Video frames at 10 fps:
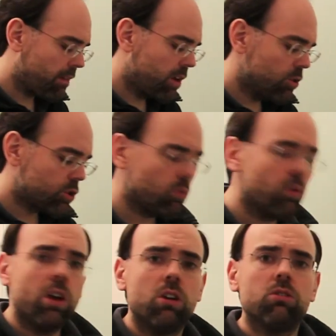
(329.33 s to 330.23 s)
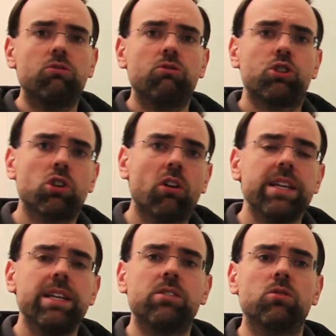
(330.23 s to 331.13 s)
So sharding
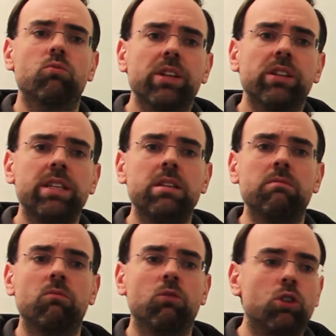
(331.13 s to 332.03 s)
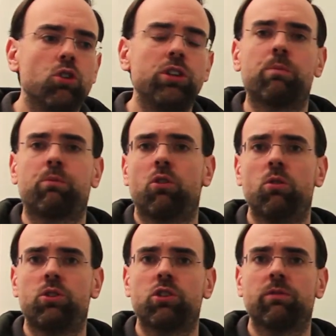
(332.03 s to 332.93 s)
is a really good
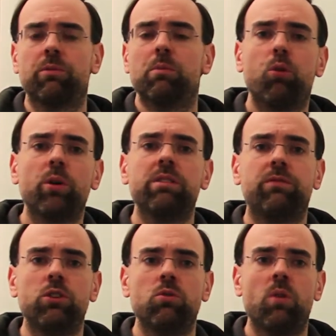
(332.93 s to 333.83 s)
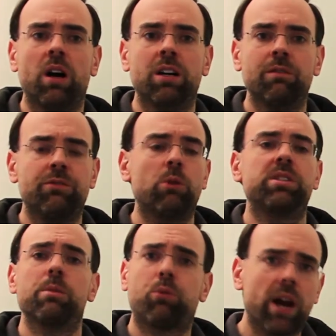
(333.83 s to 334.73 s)
approach from the point of view of there was
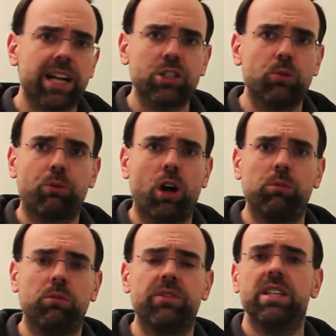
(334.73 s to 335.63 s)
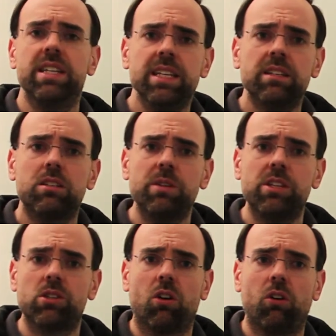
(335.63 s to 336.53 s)
a practical problem that needed to be
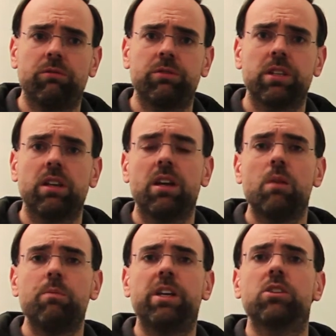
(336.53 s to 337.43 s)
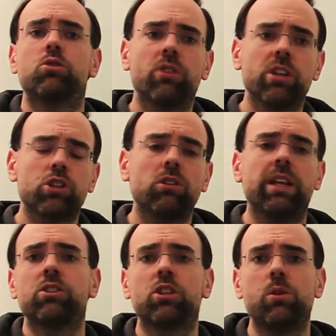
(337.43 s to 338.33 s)
solved because traditional
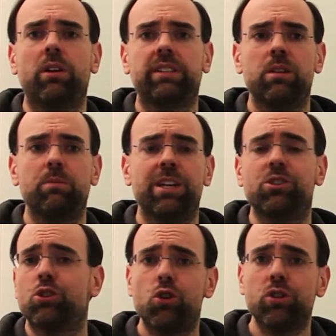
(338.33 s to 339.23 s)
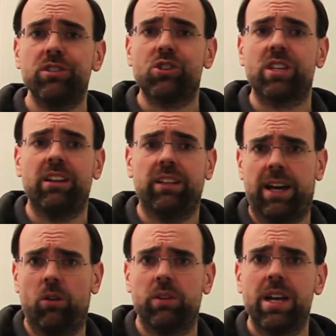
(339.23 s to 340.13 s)
SQL databases couldn't scale
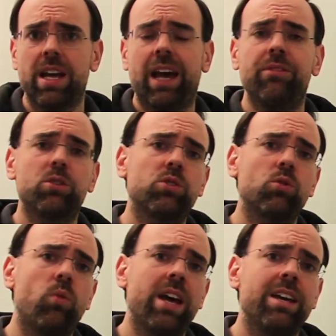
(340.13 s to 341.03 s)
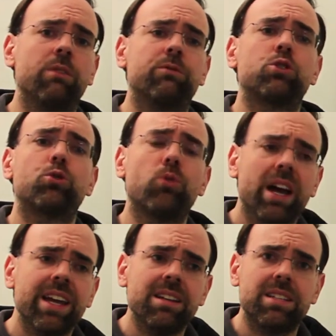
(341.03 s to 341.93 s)
out, and this was a way of
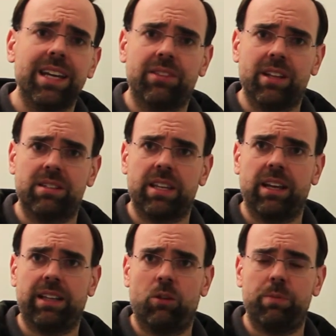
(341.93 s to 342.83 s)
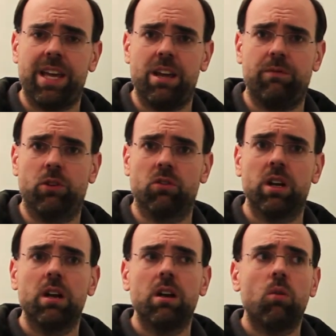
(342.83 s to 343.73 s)
trying to get that scale out behavior
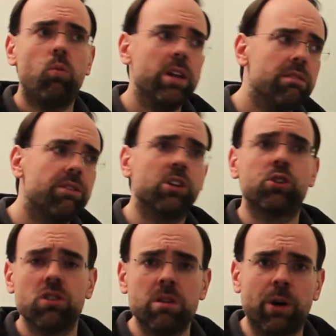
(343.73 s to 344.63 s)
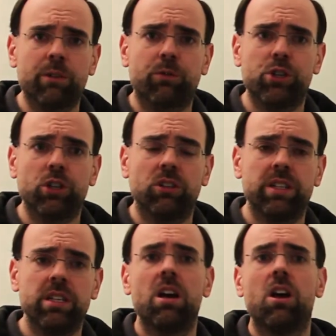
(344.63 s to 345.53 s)
with a certain amount of
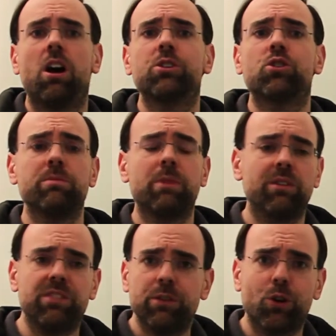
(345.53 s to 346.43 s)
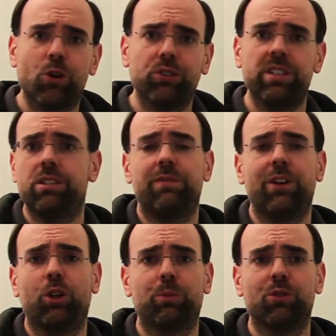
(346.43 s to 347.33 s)
fragility, a certain amount of difficulty to
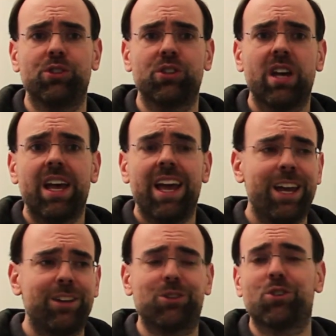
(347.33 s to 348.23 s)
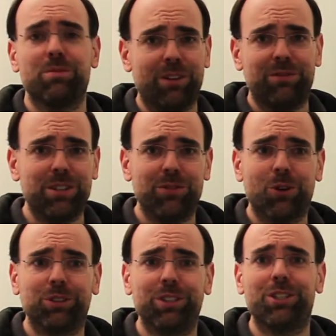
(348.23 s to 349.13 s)
developers, and a certain amount of
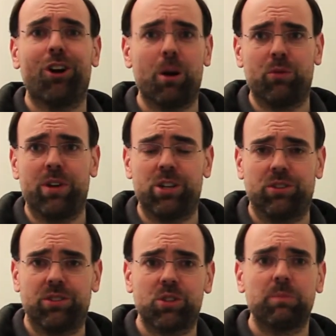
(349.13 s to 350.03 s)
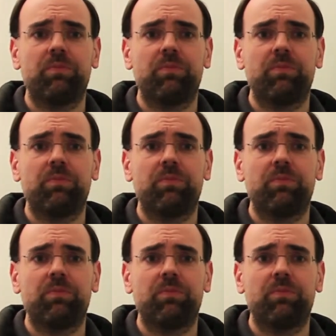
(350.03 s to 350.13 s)
difficulty to operations.